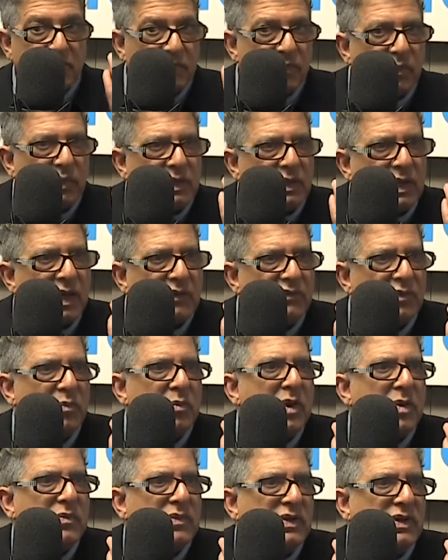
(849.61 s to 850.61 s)
will have a
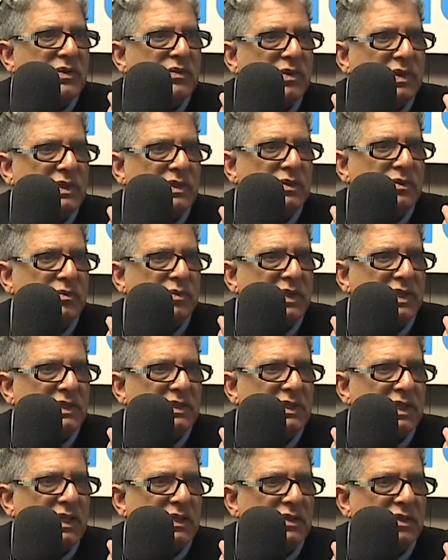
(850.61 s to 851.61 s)
memory when you
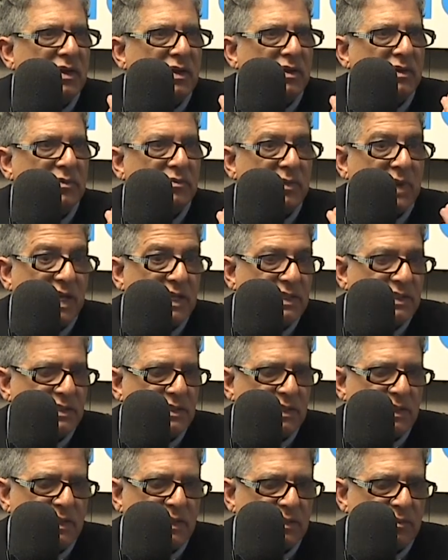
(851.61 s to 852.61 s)
meet that dog might
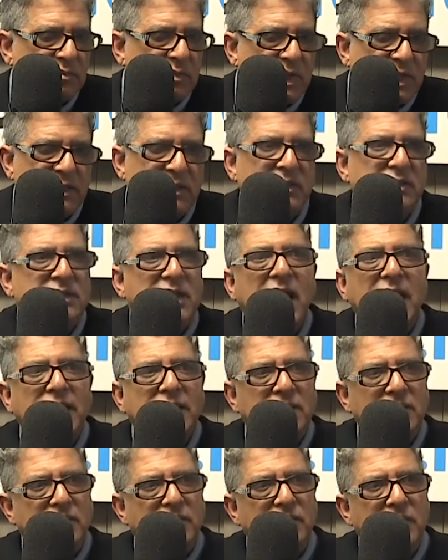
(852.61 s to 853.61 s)
it might
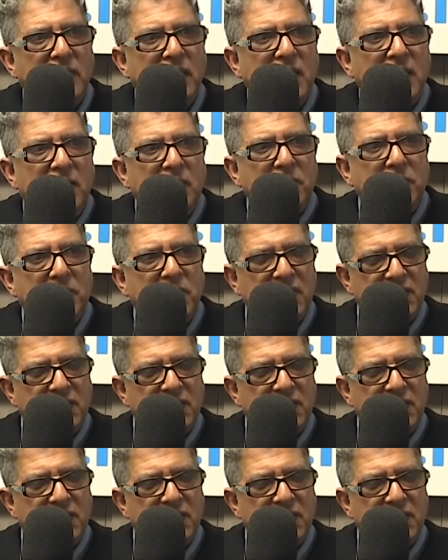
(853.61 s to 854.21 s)
attack you. Mm-hmm.